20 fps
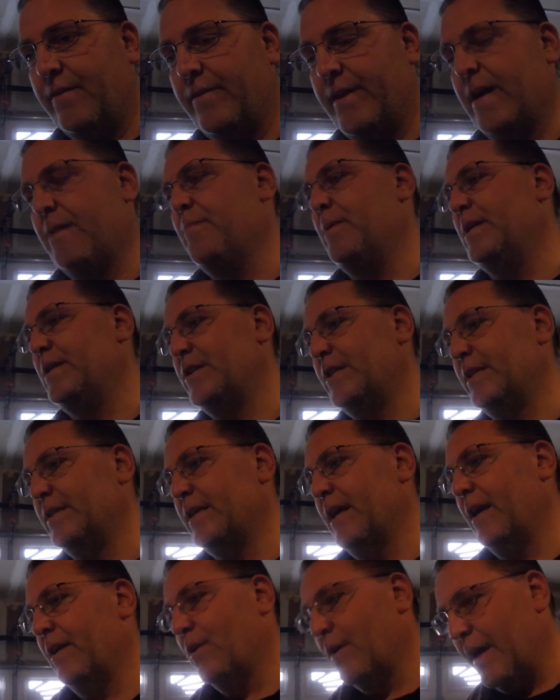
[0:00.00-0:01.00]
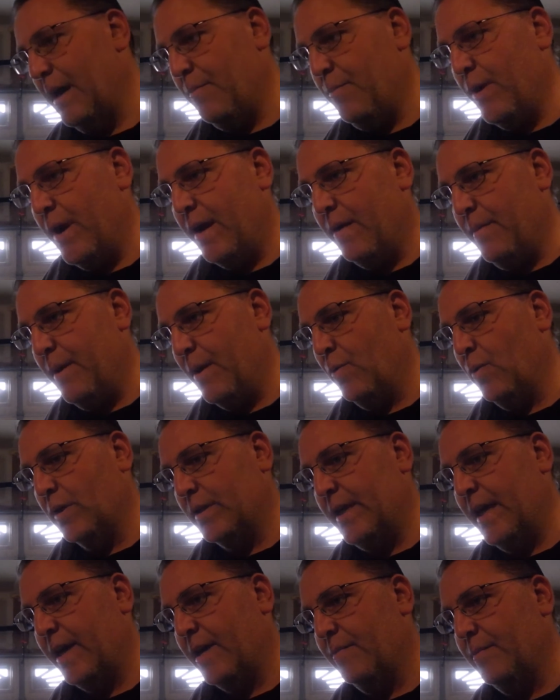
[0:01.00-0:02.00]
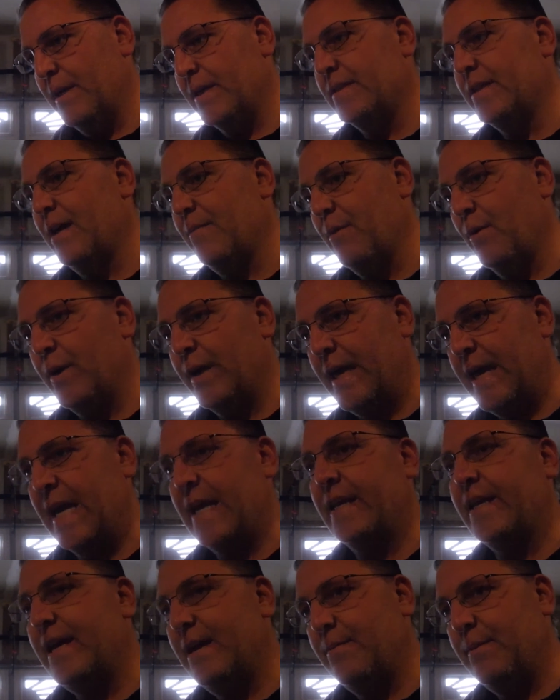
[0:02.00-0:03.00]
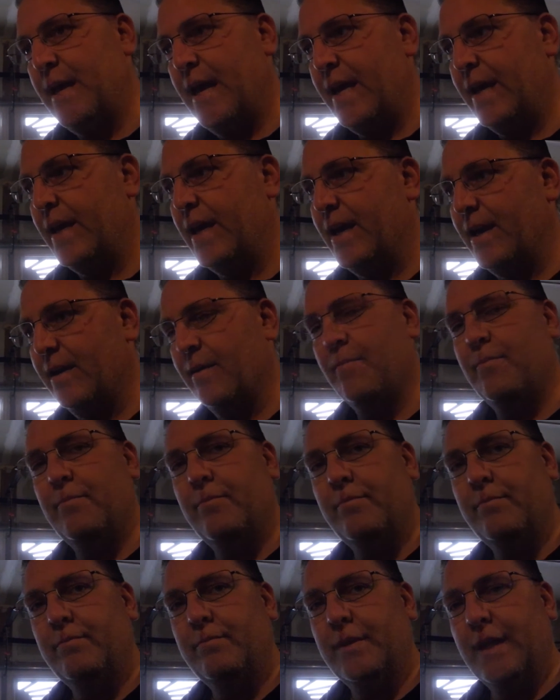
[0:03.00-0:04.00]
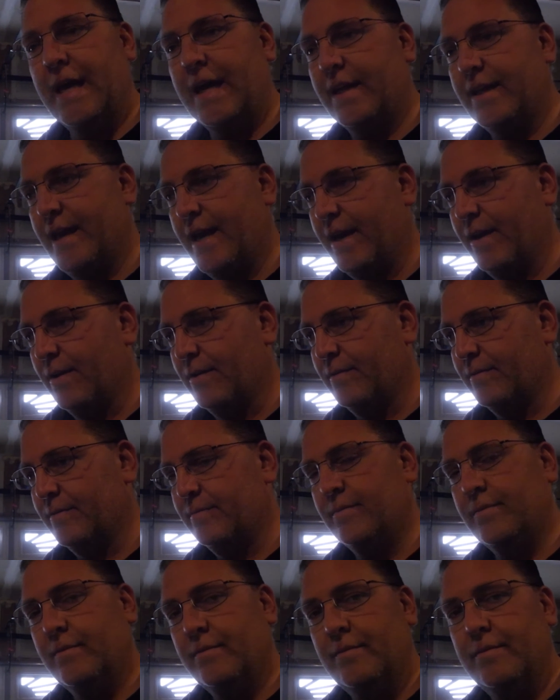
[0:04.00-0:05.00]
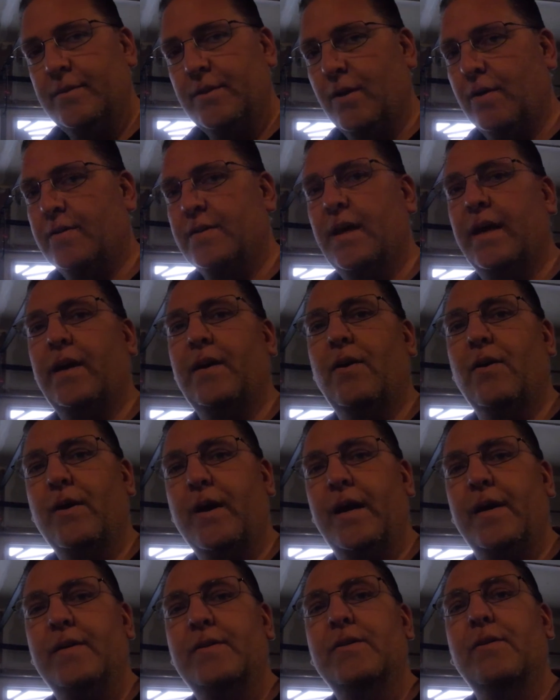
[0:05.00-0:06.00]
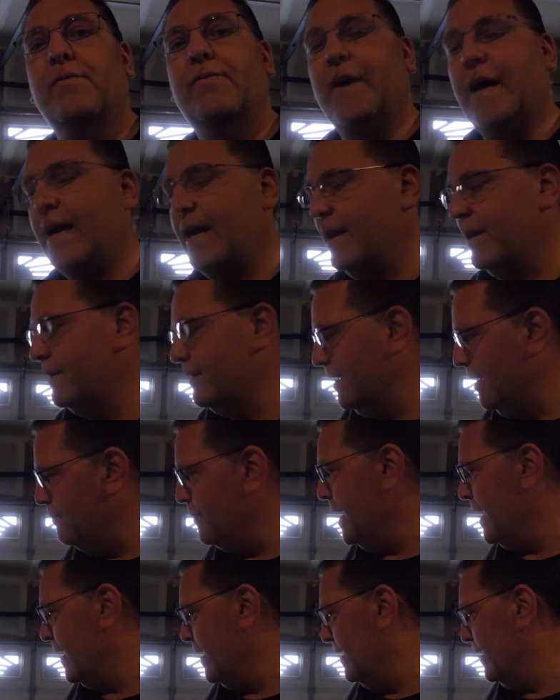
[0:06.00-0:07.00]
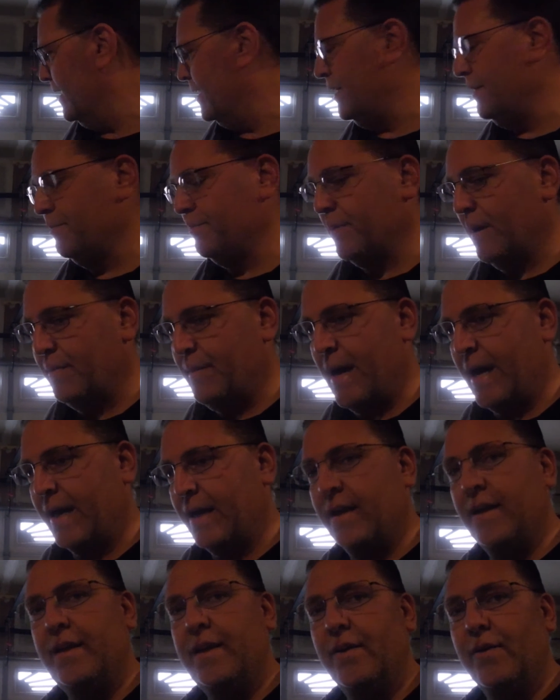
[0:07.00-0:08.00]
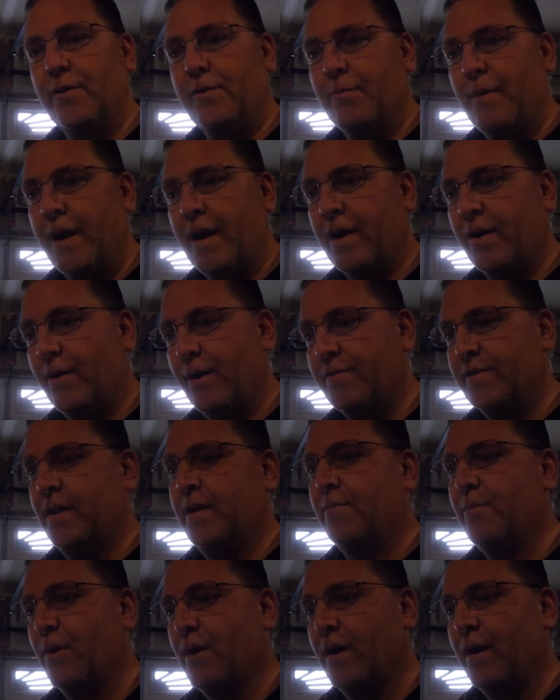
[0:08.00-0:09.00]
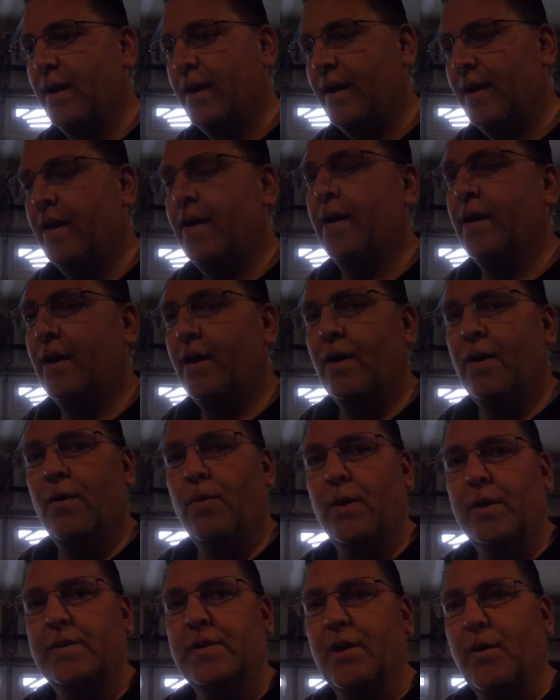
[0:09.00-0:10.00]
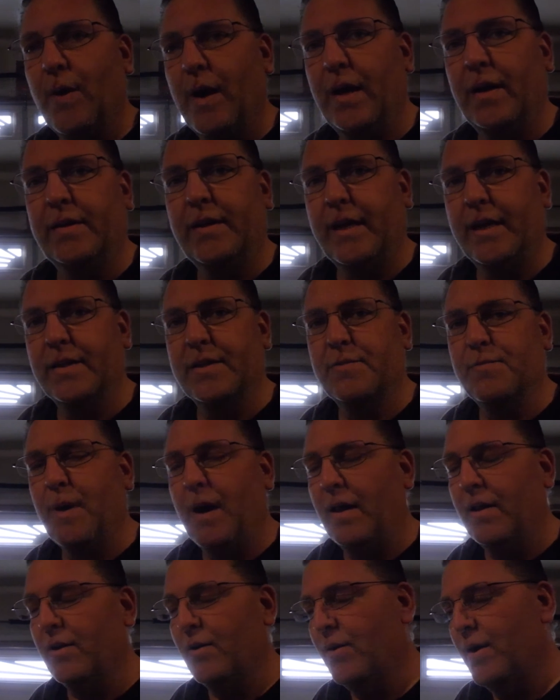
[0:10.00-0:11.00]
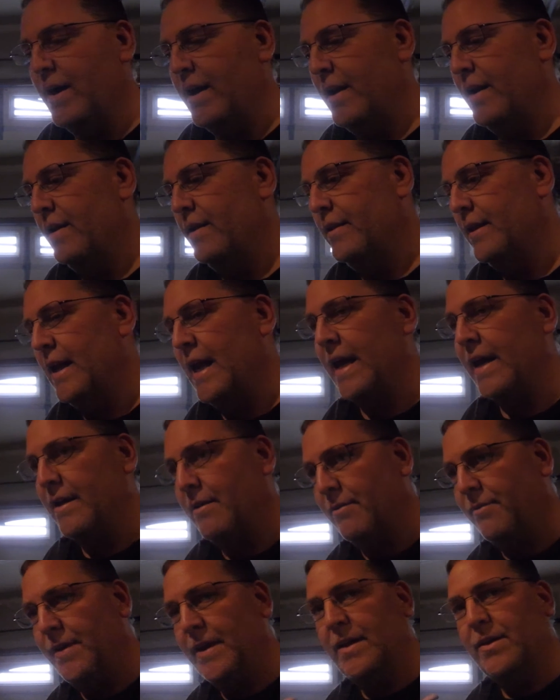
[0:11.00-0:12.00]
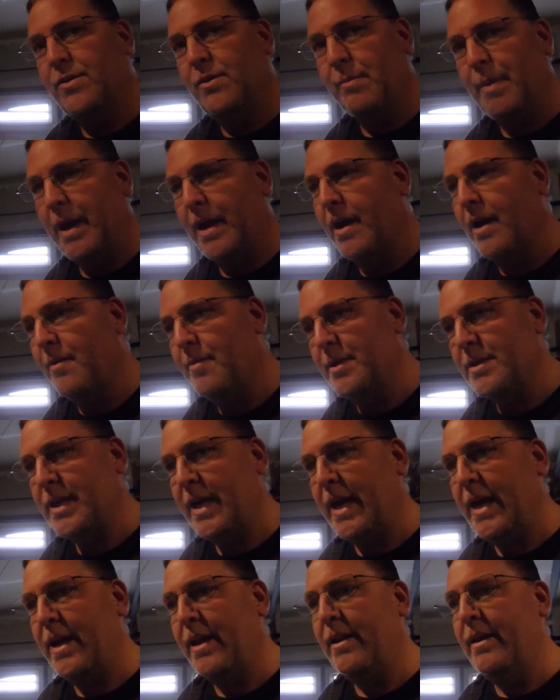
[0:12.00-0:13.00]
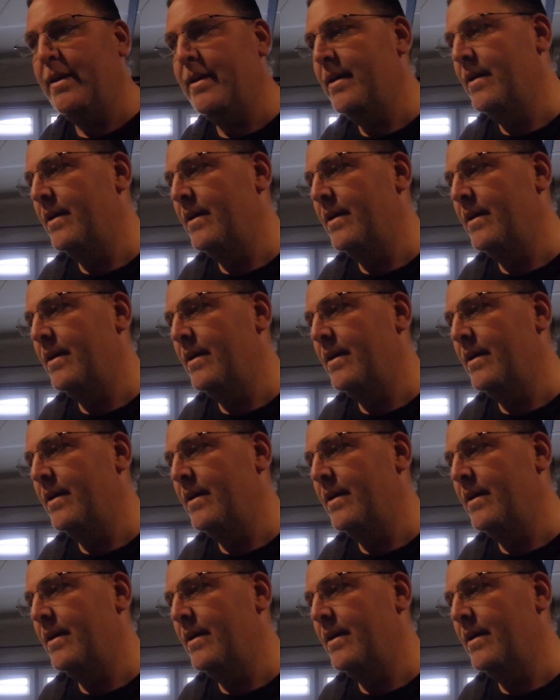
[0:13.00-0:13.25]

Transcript: of them, and she said, okay, bring them in, we'll take them this time, but we can't keep taking them like that. So I was like, okay, so fine. I'm not going to deal with microwaves anymore. Once in a while I'll take a smaller one that I can feed through my garbage can,